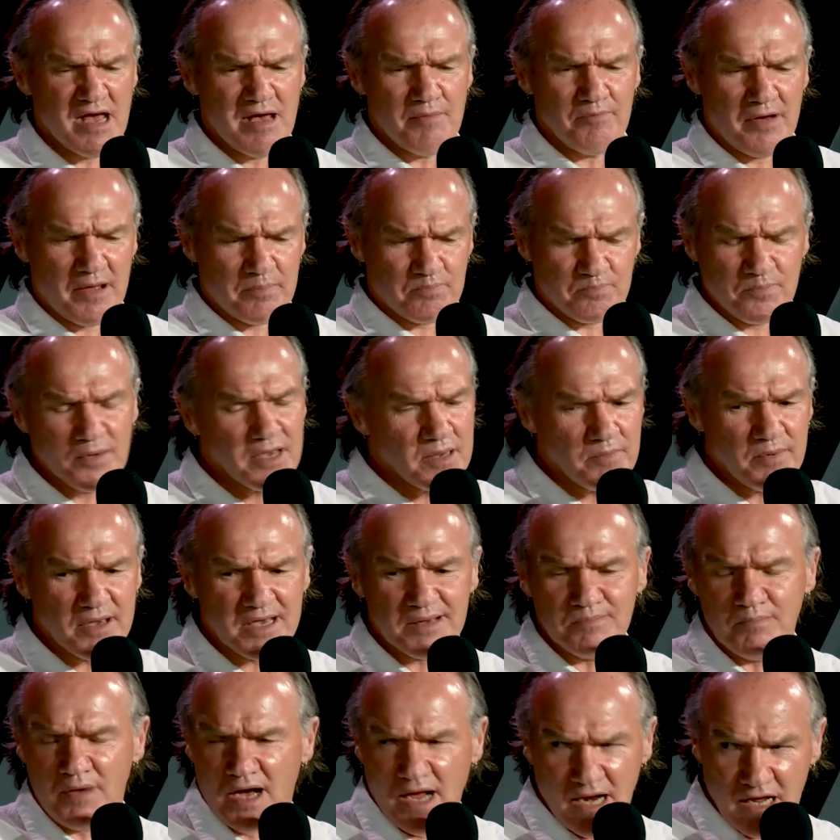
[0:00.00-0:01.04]
But big, big
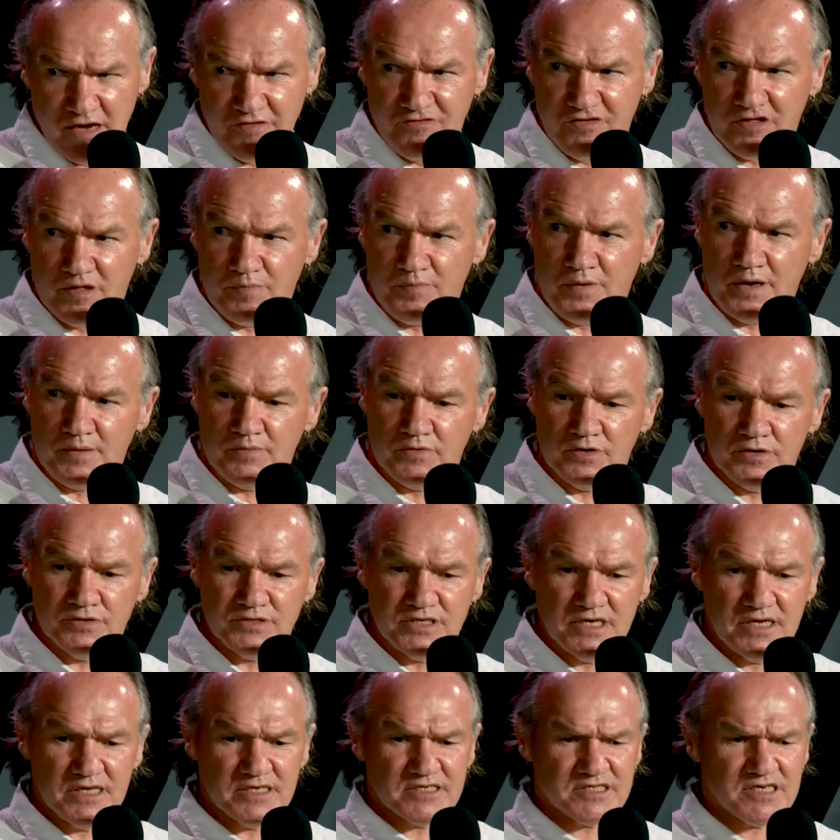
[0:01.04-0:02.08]
money for the people who
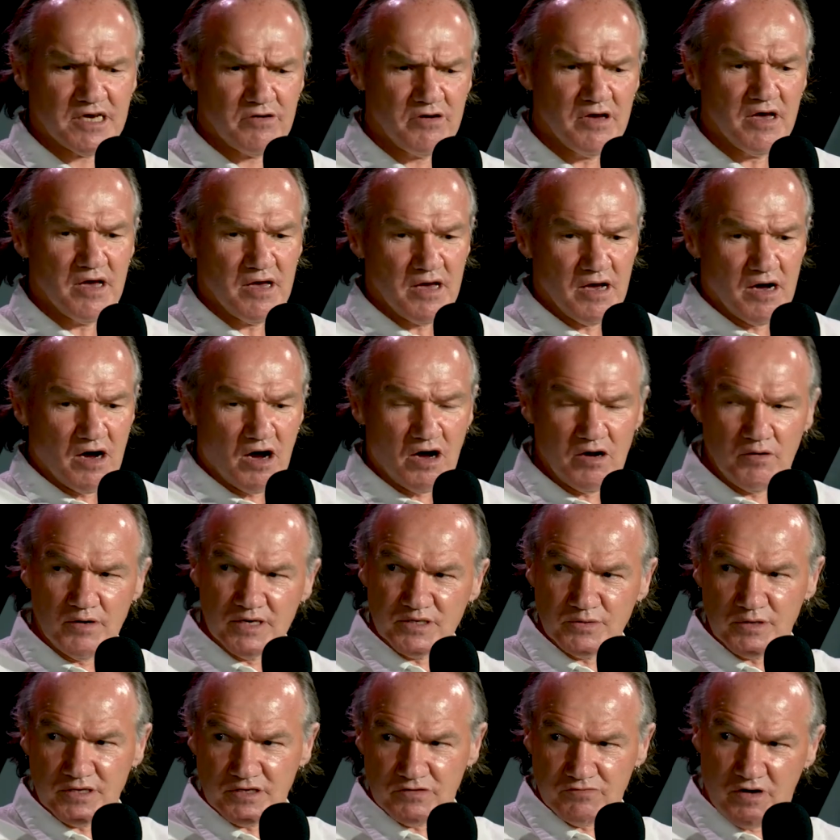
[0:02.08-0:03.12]
did it. So I always
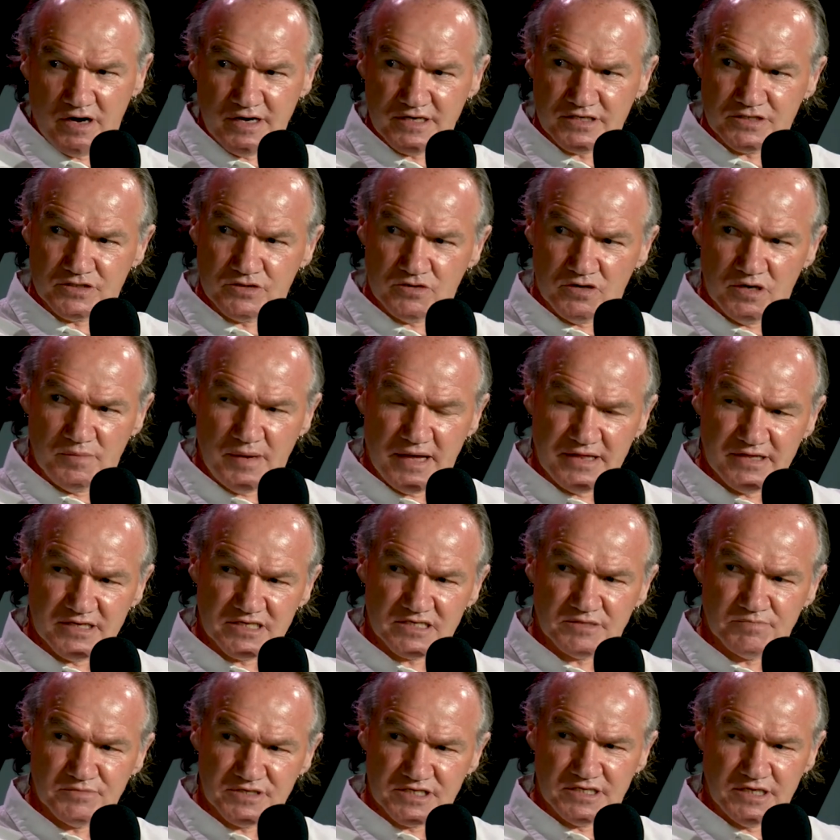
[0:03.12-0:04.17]
wanted to write a story about
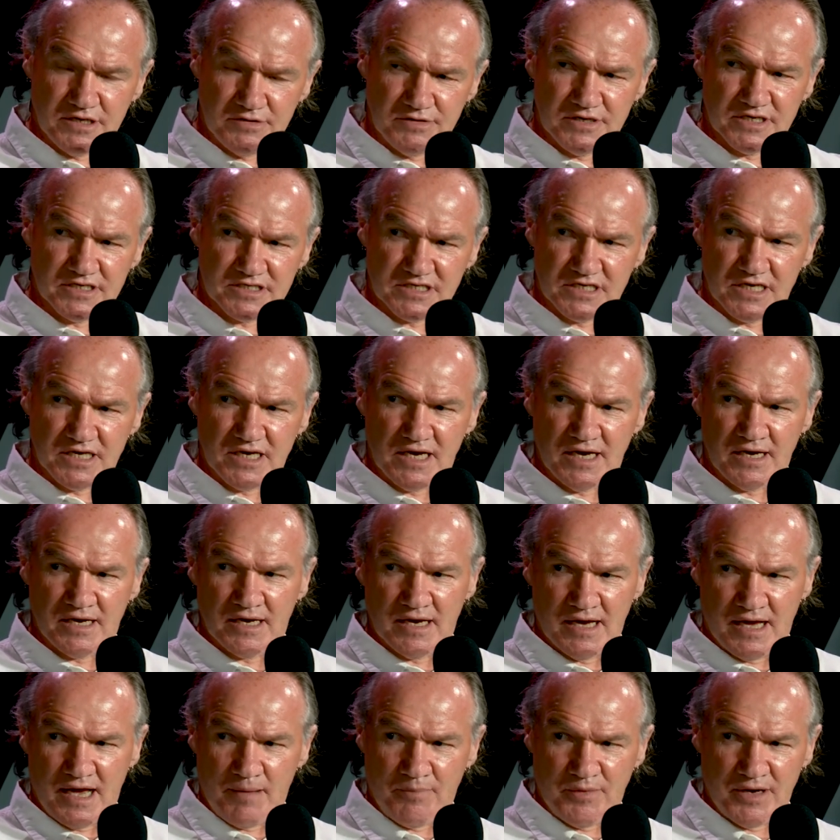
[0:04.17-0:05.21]
this mysterious thing
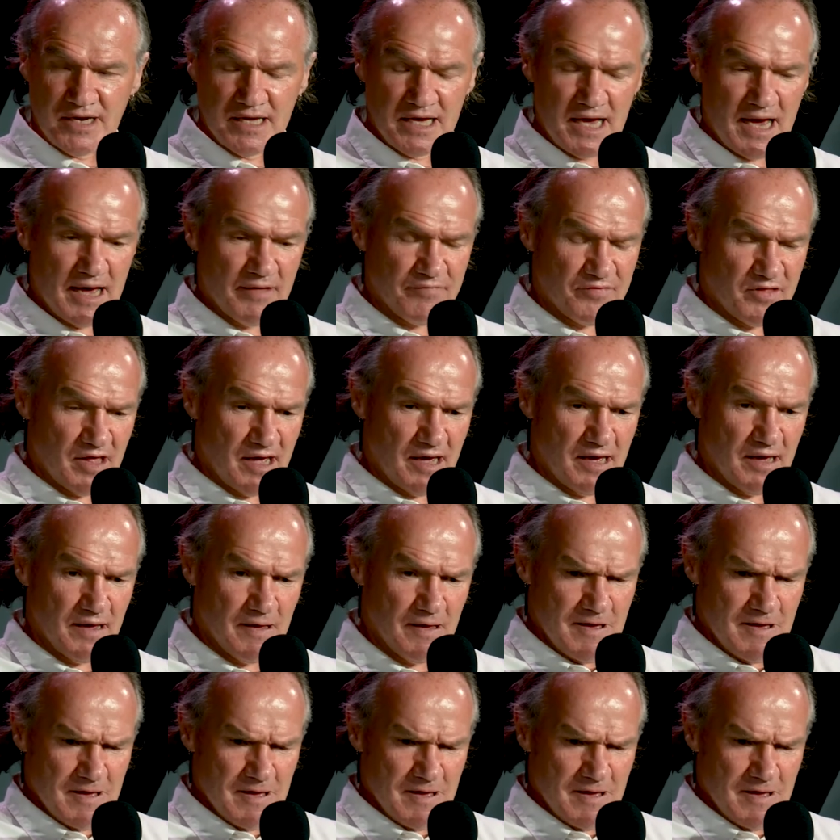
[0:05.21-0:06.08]
happening out there.